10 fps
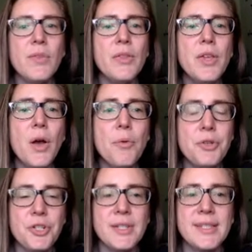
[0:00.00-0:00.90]
The
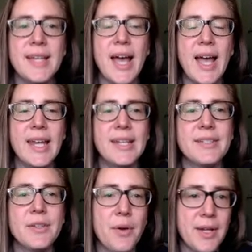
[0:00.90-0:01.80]
ocean side
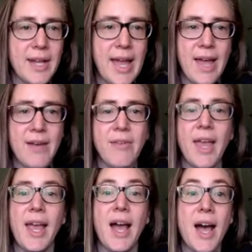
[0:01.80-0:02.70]
is going to have a
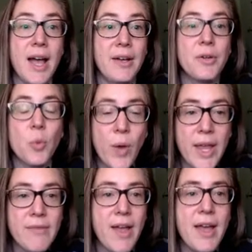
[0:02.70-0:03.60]
higher
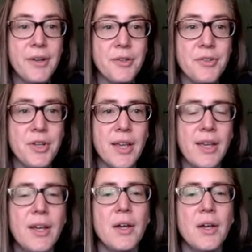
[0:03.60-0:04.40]
wave energy